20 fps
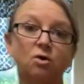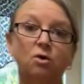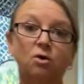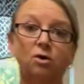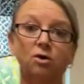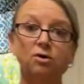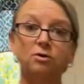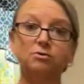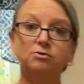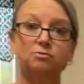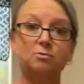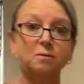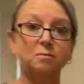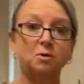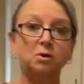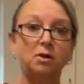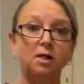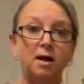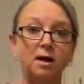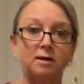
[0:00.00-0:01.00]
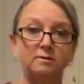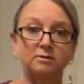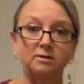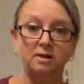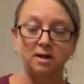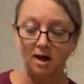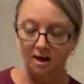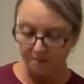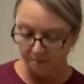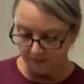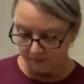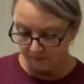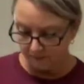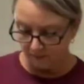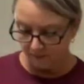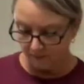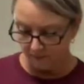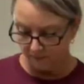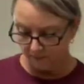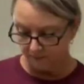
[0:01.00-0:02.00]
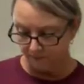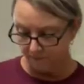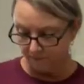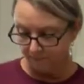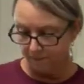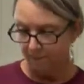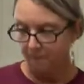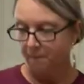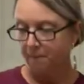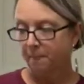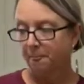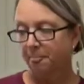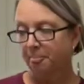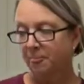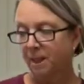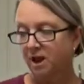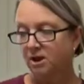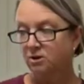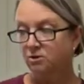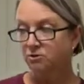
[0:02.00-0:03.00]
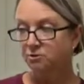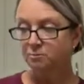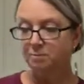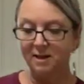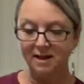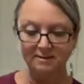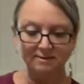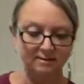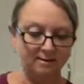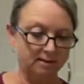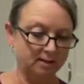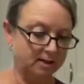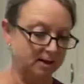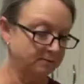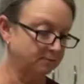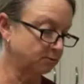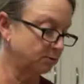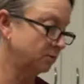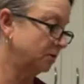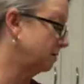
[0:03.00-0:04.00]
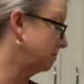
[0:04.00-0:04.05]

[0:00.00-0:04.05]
or use rubber gloves. A lot of people use plastic gloves when they're